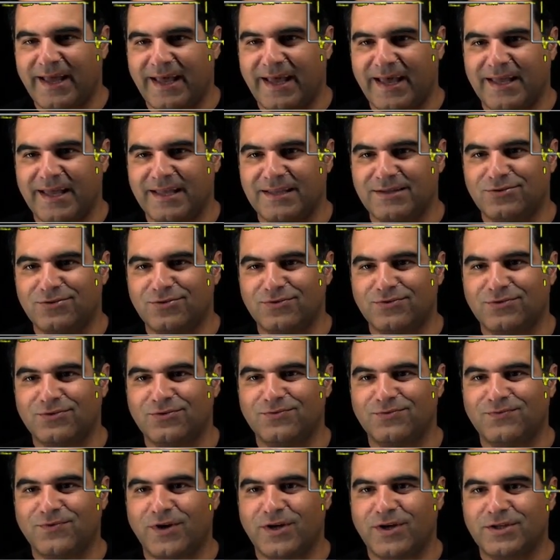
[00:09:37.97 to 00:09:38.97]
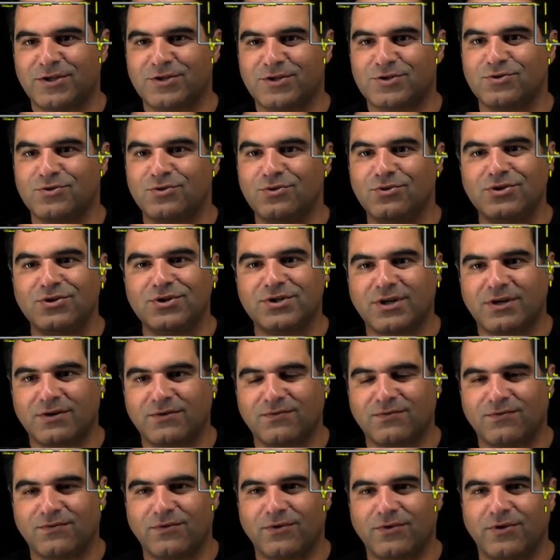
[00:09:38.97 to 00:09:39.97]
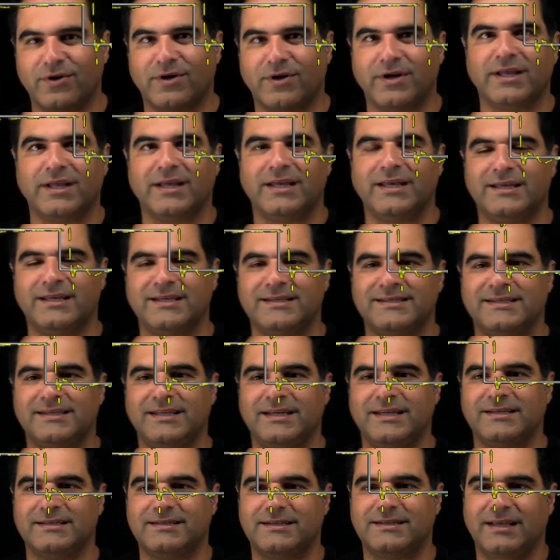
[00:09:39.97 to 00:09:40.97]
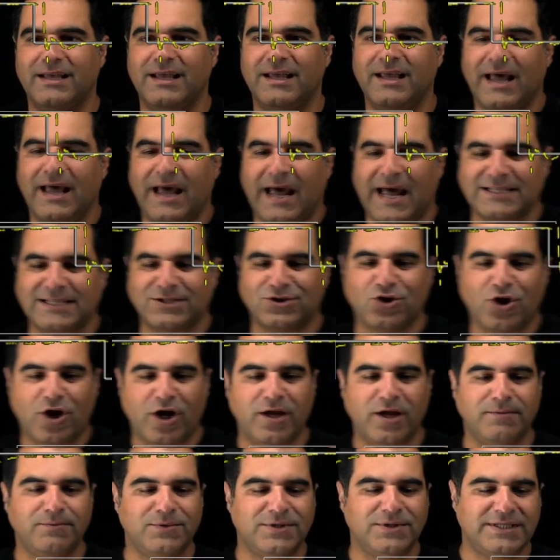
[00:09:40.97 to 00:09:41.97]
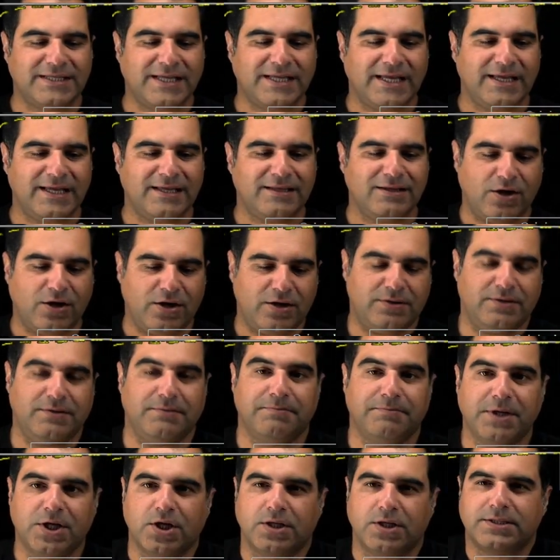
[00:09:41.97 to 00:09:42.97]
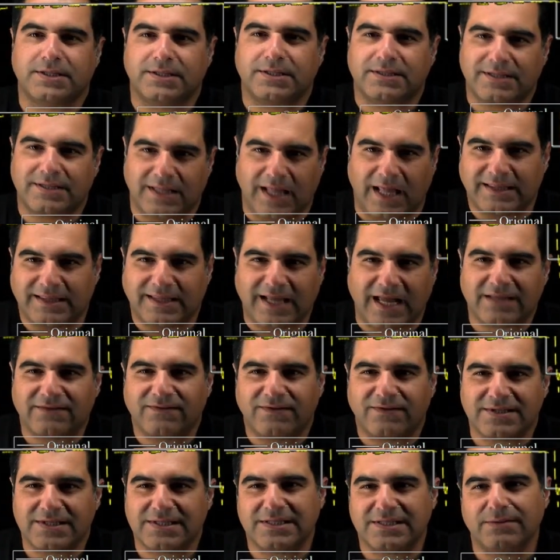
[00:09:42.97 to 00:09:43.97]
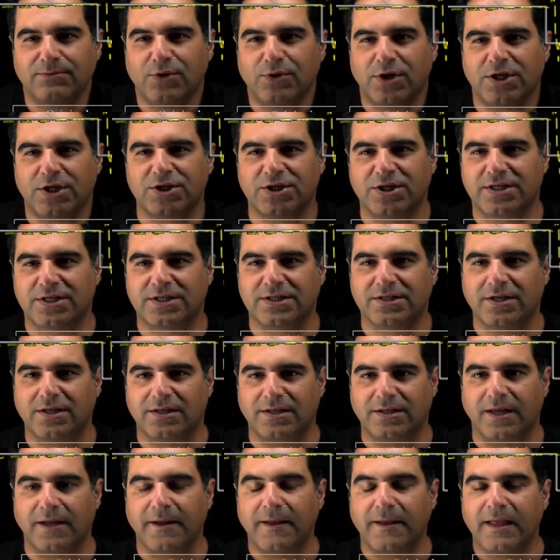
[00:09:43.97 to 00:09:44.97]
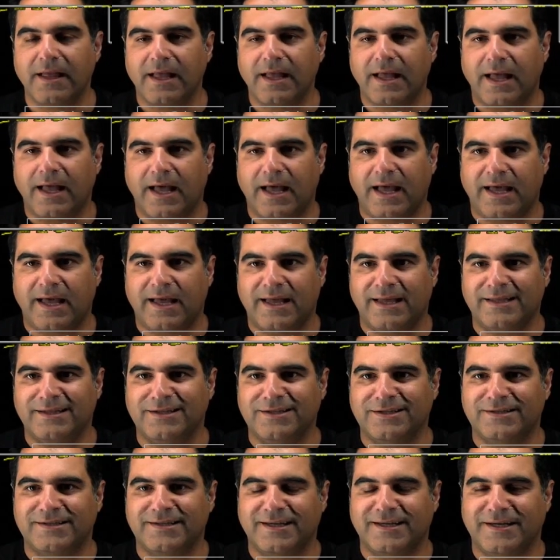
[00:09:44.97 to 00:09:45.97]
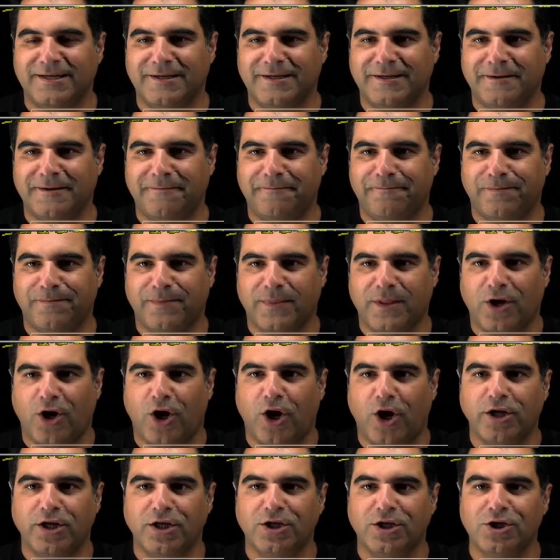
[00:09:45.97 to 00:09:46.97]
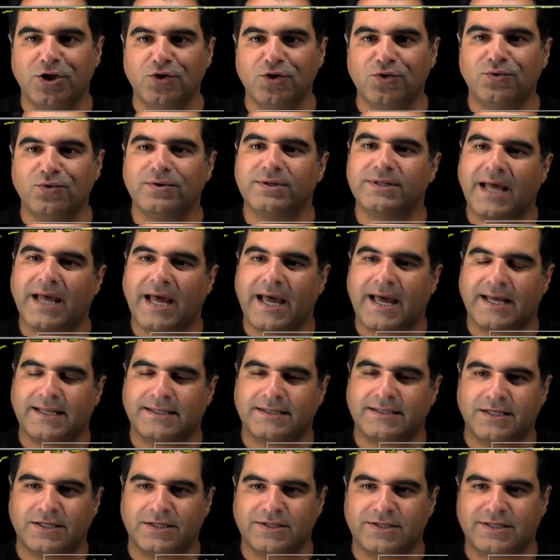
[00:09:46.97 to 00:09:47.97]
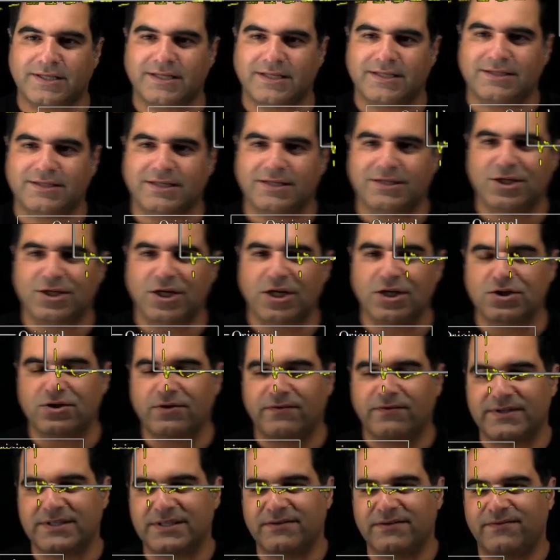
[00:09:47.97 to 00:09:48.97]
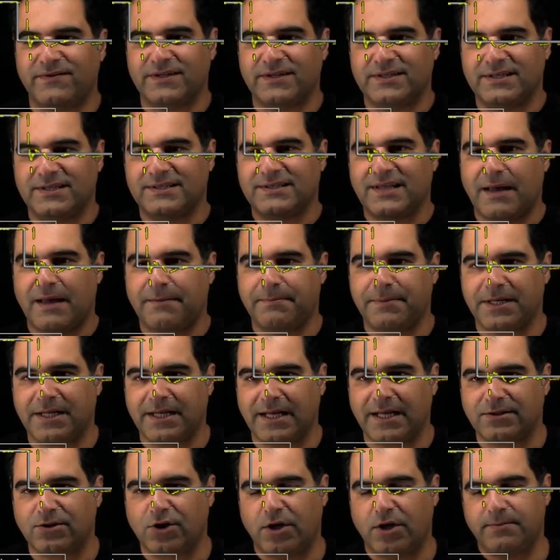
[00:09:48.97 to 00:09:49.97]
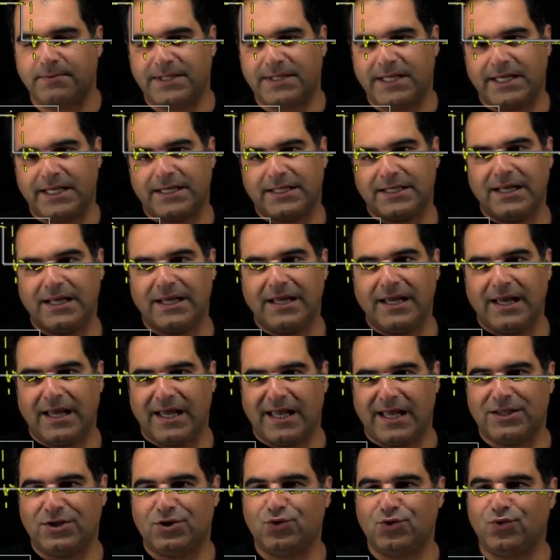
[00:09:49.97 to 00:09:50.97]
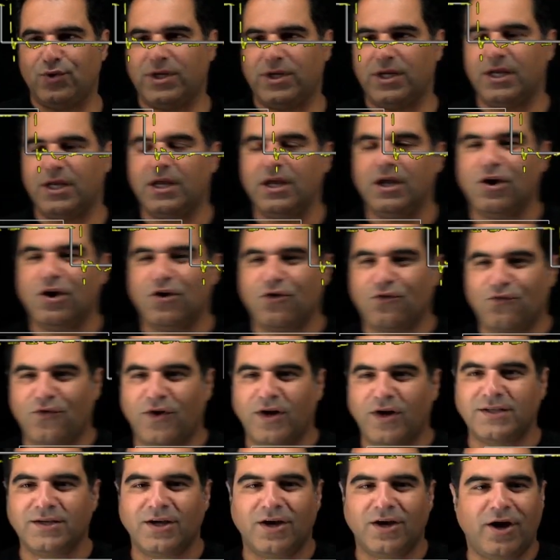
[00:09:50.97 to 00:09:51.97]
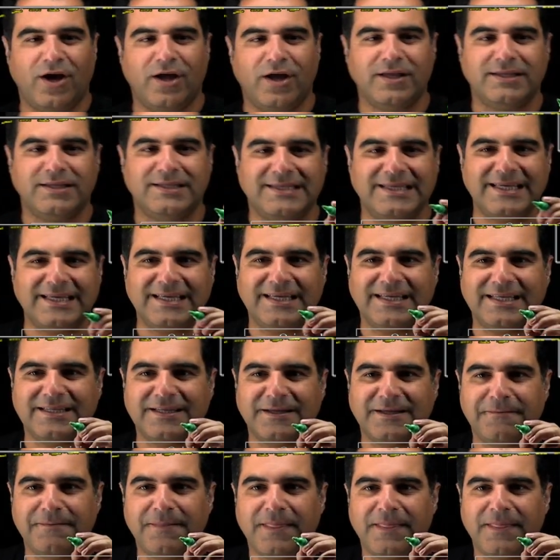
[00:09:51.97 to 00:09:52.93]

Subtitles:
and to find a solution for is this. At time 10, because that was a simulation study, and I knew that the change of stiffness is happening at time 10 and 20. What I did,